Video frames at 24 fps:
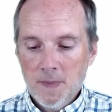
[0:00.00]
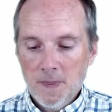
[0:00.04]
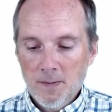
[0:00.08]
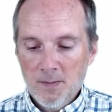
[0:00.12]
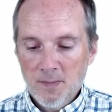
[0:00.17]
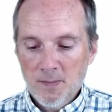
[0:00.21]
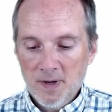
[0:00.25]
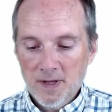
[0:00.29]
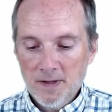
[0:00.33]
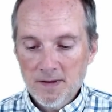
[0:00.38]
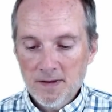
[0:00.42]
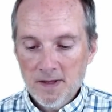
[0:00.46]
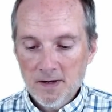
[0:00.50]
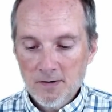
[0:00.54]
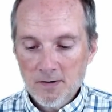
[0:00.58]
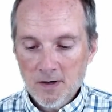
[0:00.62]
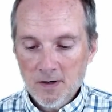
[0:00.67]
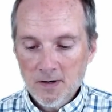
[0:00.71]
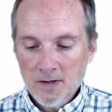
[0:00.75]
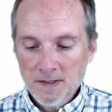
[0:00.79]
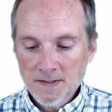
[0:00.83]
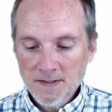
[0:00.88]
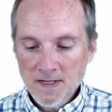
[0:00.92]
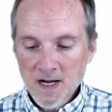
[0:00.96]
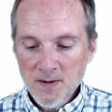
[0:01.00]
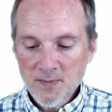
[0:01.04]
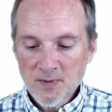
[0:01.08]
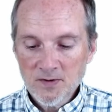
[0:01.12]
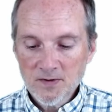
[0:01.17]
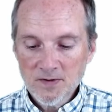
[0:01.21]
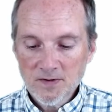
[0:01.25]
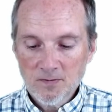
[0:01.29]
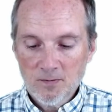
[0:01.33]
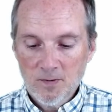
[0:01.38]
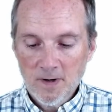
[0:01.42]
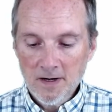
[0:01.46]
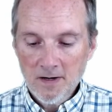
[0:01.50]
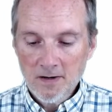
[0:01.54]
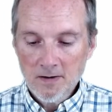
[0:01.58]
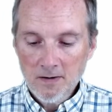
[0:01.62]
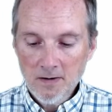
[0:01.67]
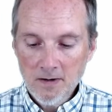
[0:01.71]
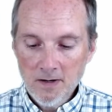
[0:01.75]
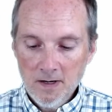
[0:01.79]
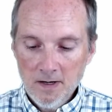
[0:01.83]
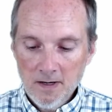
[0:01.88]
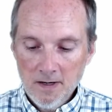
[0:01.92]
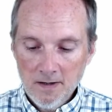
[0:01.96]
but there are examples where
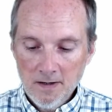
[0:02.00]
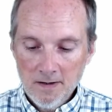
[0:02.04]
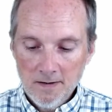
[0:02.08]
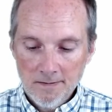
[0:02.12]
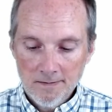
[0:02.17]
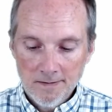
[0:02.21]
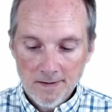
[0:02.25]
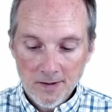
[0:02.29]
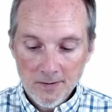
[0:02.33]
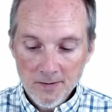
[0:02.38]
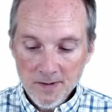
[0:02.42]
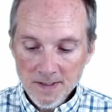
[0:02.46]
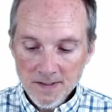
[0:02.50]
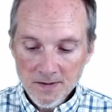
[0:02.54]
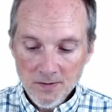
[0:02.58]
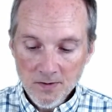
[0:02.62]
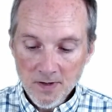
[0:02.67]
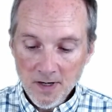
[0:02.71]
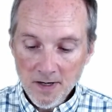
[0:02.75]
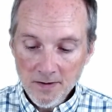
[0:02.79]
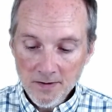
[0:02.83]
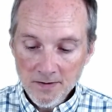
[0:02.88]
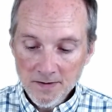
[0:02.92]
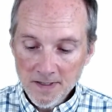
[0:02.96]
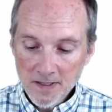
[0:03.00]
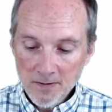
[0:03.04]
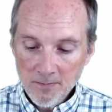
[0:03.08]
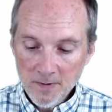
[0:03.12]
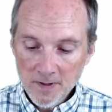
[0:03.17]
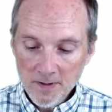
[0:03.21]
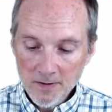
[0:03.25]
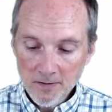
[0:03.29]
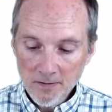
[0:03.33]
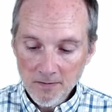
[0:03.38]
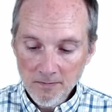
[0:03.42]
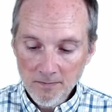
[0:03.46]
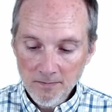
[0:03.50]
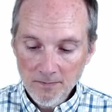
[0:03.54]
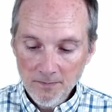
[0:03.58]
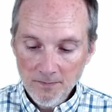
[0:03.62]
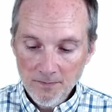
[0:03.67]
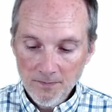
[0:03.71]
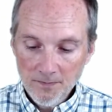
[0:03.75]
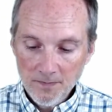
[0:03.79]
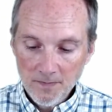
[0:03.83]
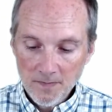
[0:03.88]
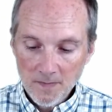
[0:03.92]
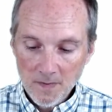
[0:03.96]
there is no Condorcet winner,
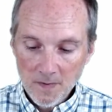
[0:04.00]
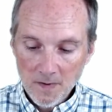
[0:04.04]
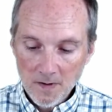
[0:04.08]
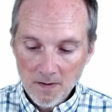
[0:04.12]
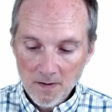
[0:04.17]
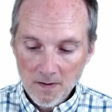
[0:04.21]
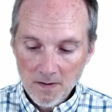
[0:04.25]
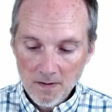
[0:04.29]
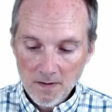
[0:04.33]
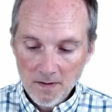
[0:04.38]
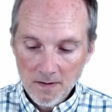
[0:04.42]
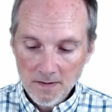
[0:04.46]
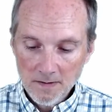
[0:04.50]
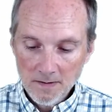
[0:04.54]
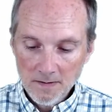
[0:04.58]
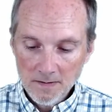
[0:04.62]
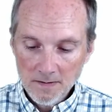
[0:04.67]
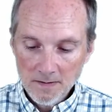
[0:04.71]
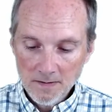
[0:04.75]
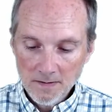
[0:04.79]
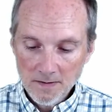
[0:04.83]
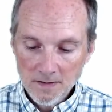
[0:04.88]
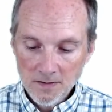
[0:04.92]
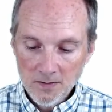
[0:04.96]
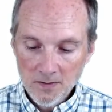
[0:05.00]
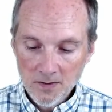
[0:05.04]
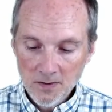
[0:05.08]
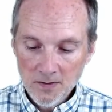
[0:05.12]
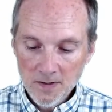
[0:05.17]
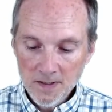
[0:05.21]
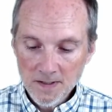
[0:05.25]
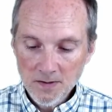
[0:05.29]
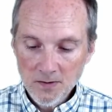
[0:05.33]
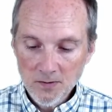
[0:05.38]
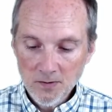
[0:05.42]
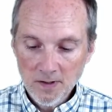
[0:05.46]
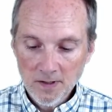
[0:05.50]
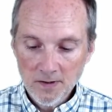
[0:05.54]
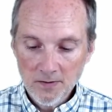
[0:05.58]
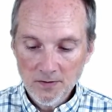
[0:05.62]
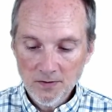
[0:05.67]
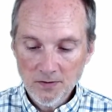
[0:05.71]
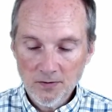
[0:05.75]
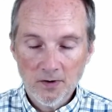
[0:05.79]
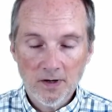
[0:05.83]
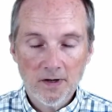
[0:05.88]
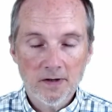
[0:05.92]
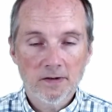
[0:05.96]
so there is no clear
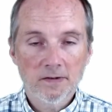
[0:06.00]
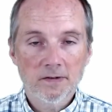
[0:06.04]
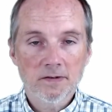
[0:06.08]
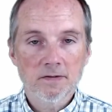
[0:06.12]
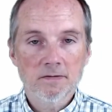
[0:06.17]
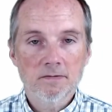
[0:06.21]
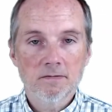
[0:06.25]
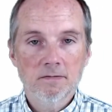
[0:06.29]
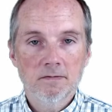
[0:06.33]
choice.